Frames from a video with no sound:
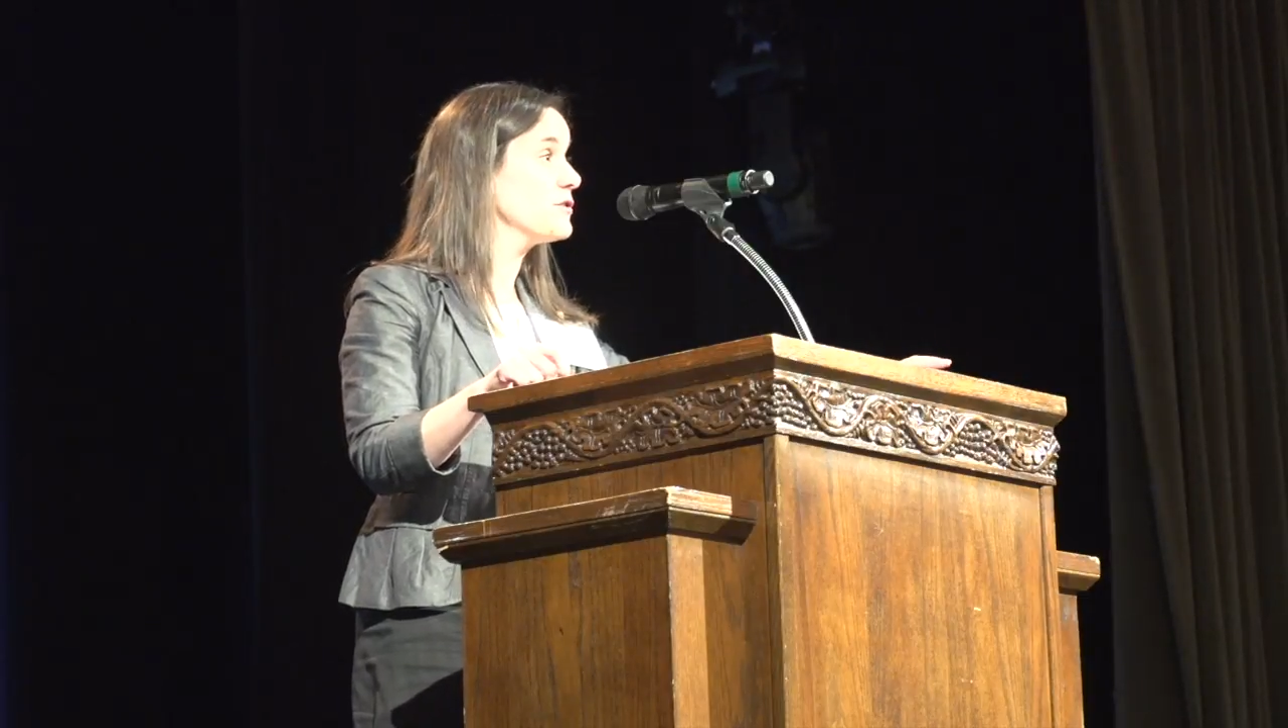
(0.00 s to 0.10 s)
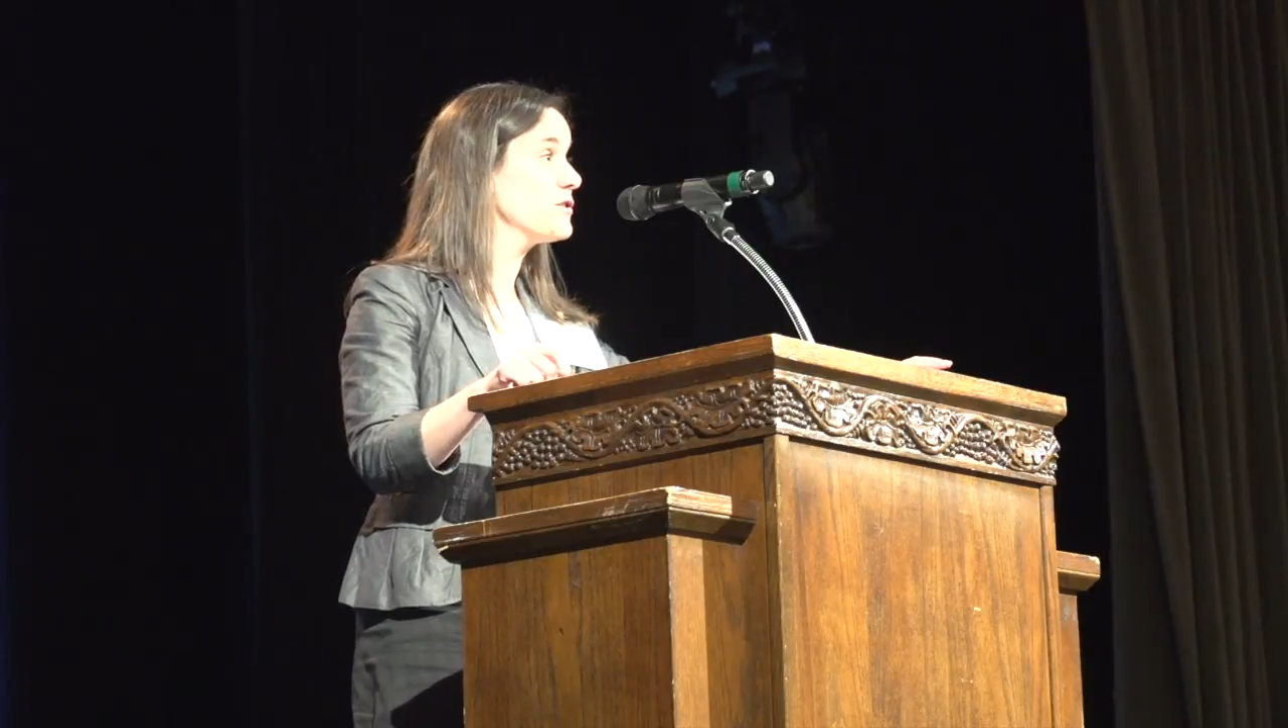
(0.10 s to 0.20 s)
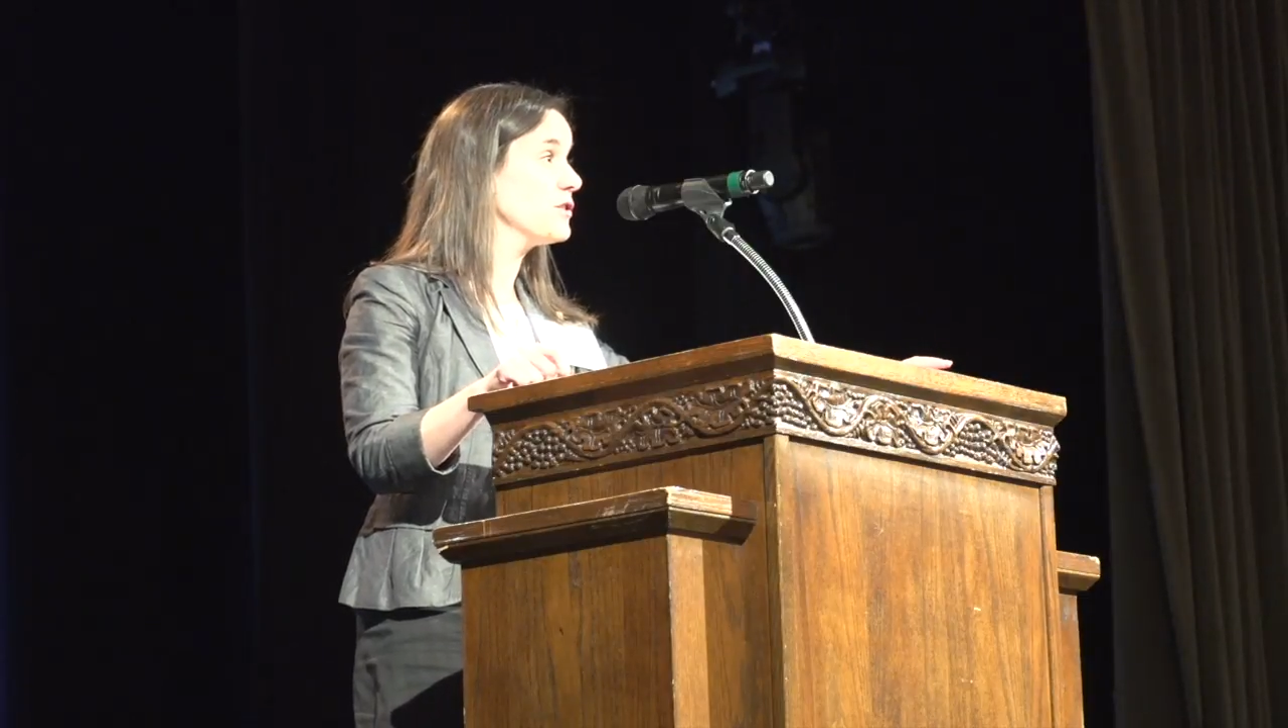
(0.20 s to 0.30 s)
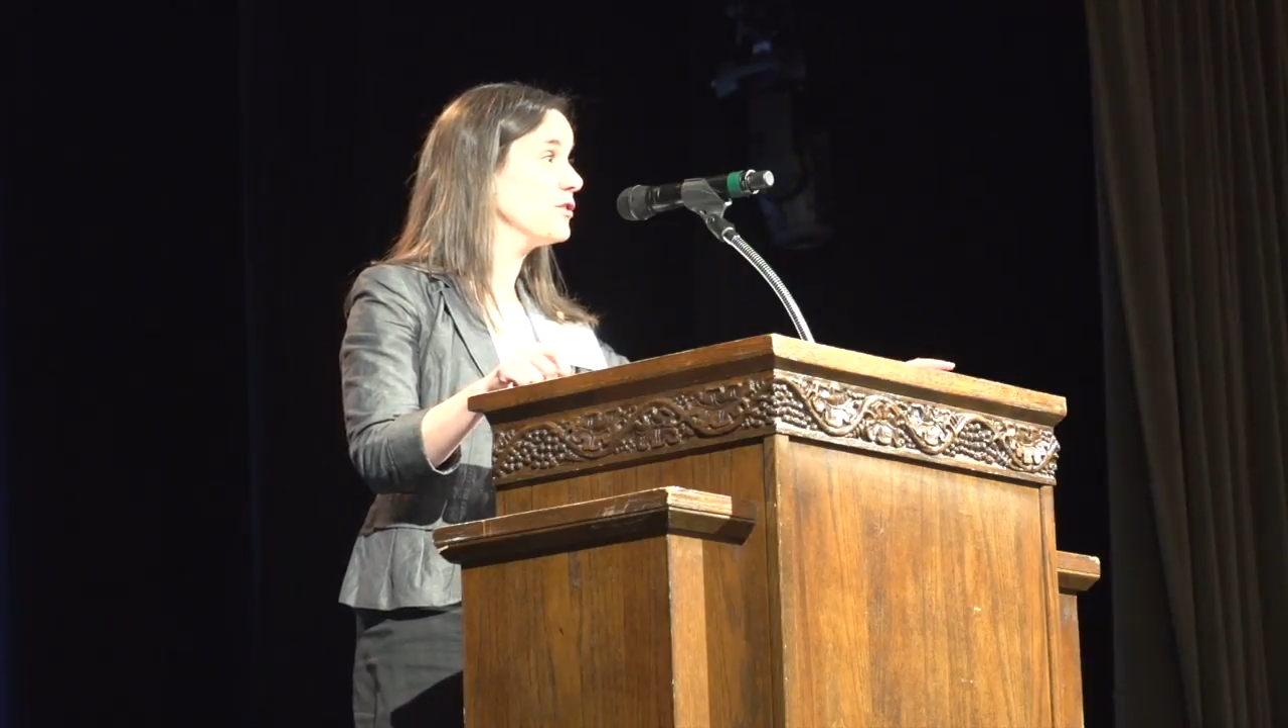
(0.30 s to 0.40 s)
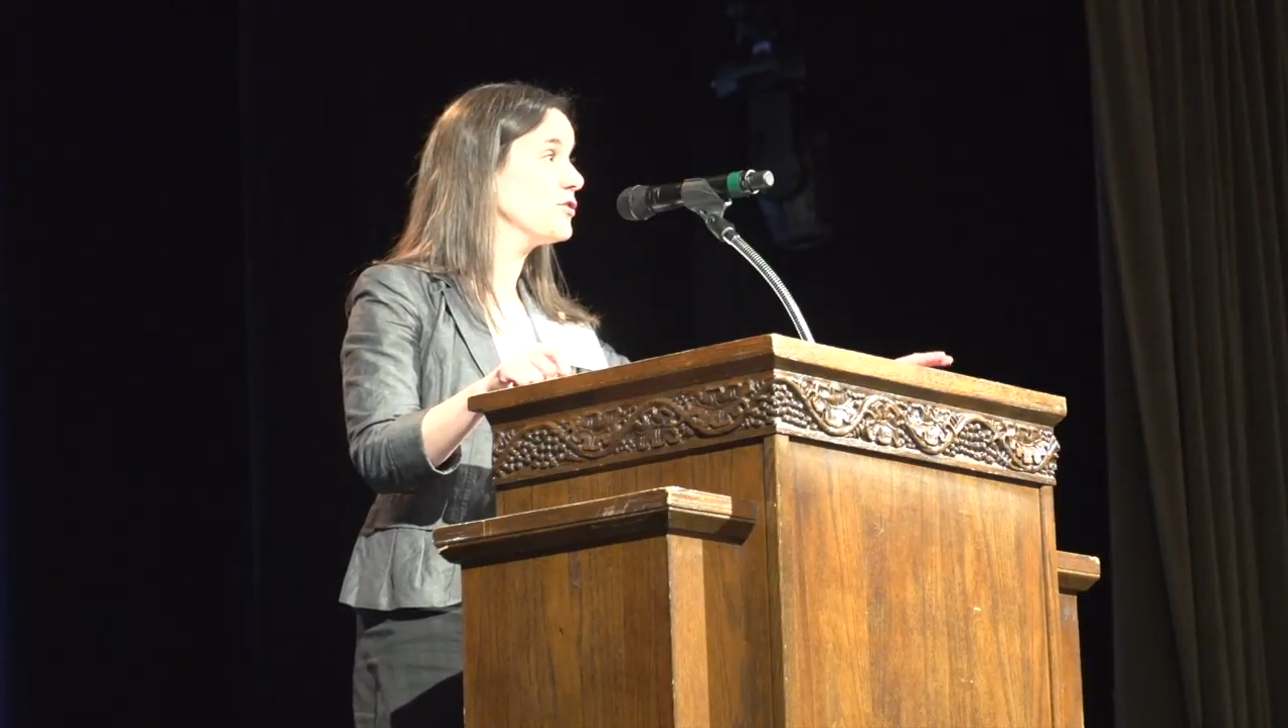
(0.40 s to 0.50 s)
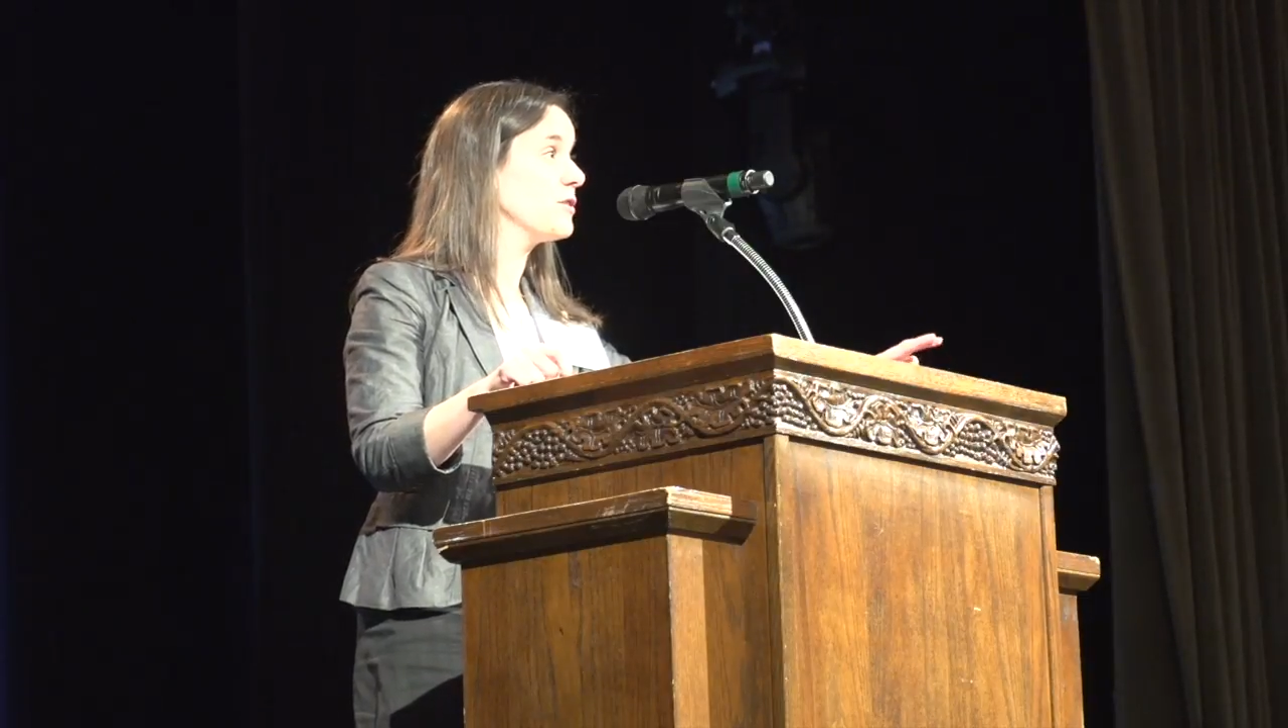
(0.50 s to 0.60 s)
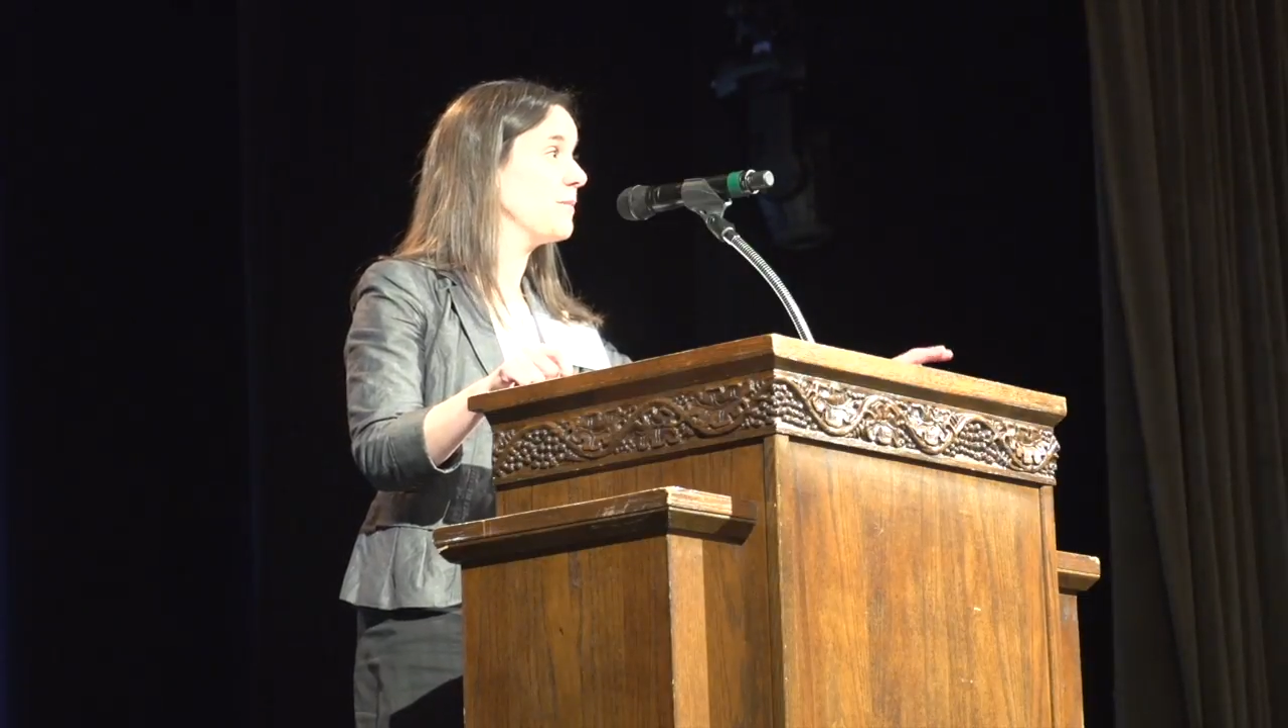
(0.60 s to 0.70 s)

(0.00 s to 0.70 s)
to search,